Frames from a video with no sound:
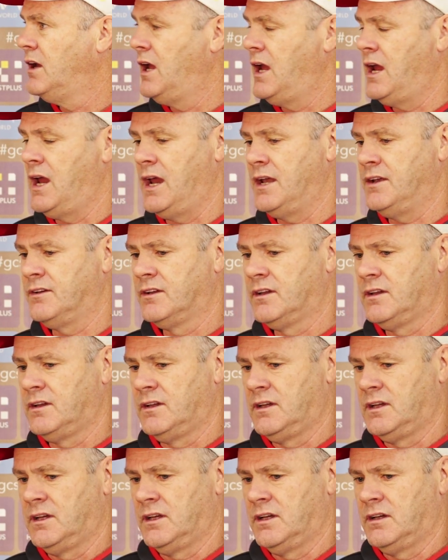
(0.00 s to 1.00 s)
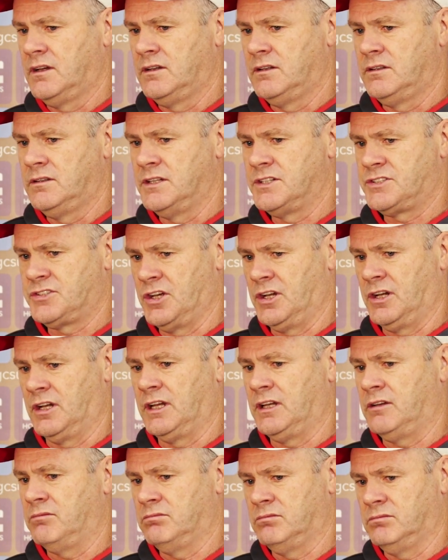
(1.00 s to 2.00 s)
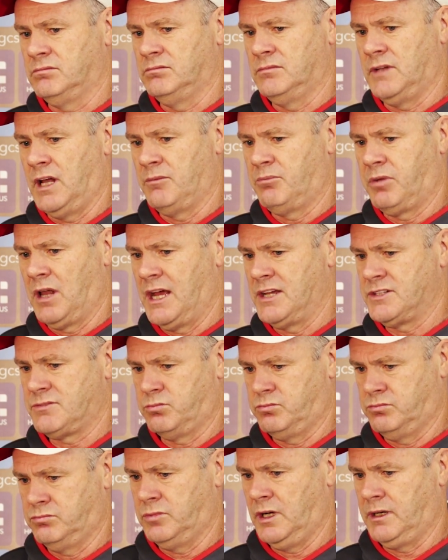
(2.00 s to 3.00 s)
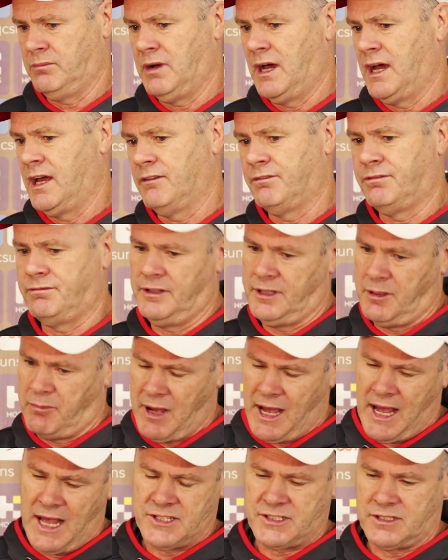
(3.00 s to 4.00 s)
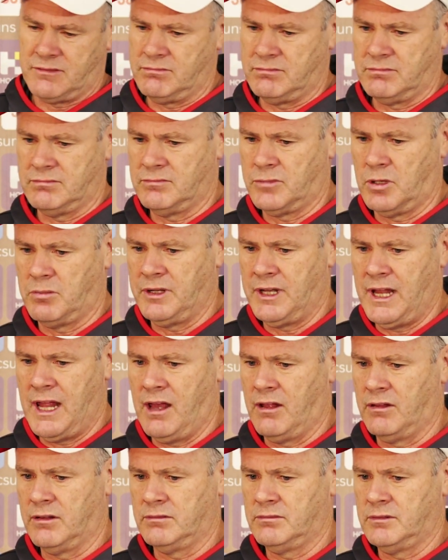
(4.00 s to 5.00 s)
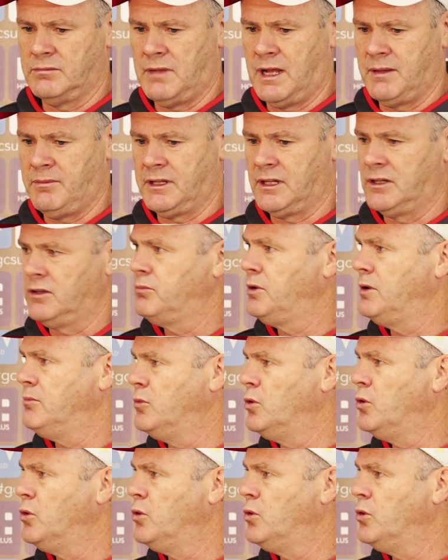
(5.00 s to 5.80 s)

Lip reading: And there's certainly, you know, players we may have in the past and probably now maybe a little bit